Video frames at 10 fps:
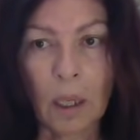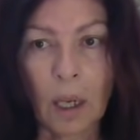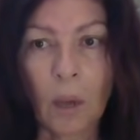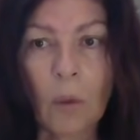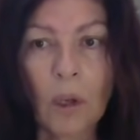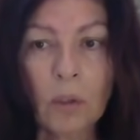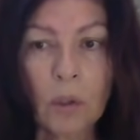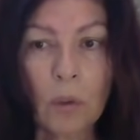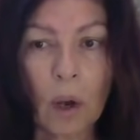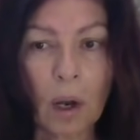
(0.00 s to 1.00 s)
I want
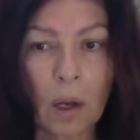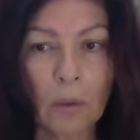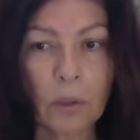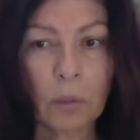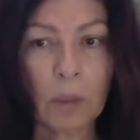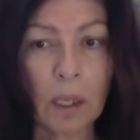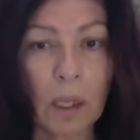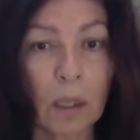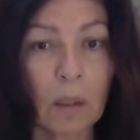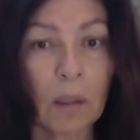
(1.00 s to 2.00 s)
you all to
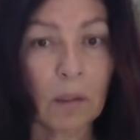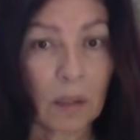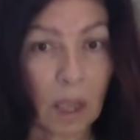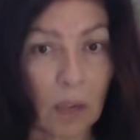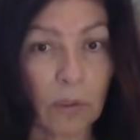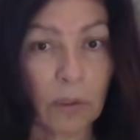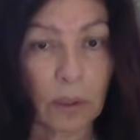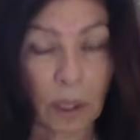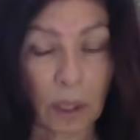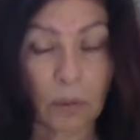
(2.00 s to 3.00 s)
be safe
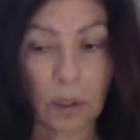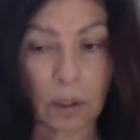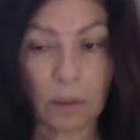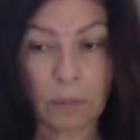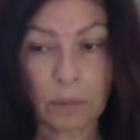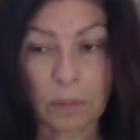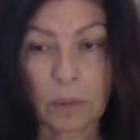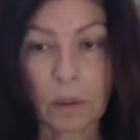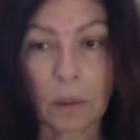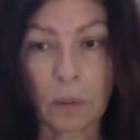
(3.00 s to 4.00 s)
out there,
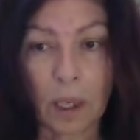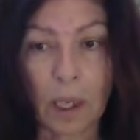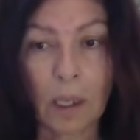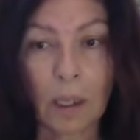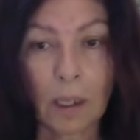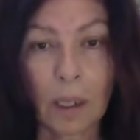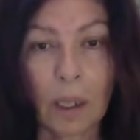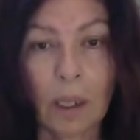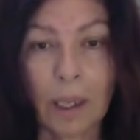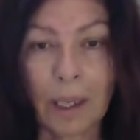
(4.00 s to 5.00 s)
okay?
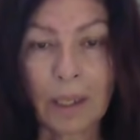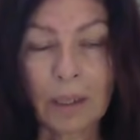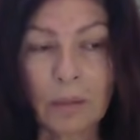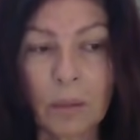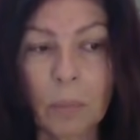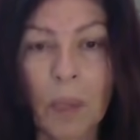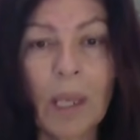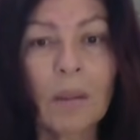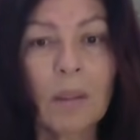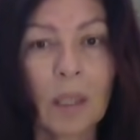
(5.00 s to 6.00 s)
And
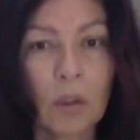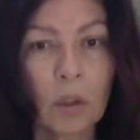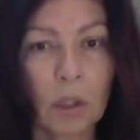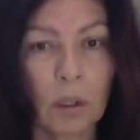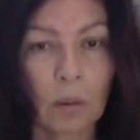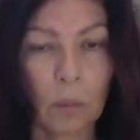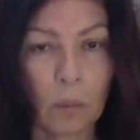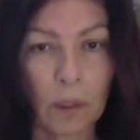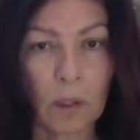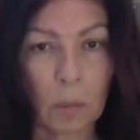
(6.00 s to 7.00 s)
pay attention
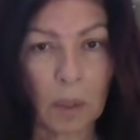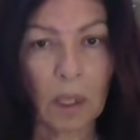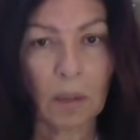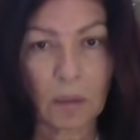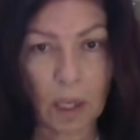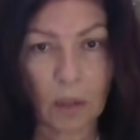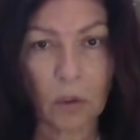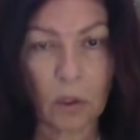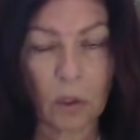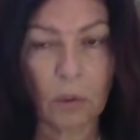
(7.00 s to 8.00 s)
what is being said
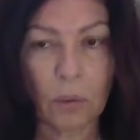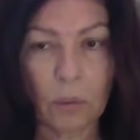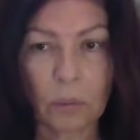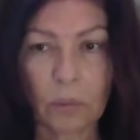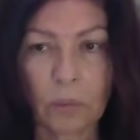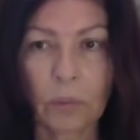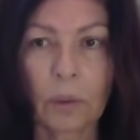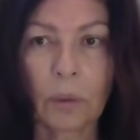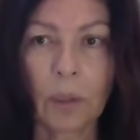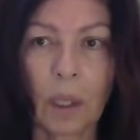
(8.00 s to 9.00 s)
to you,
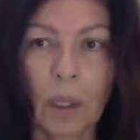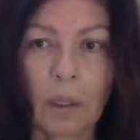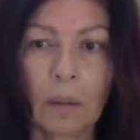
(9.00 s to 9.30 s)
okay?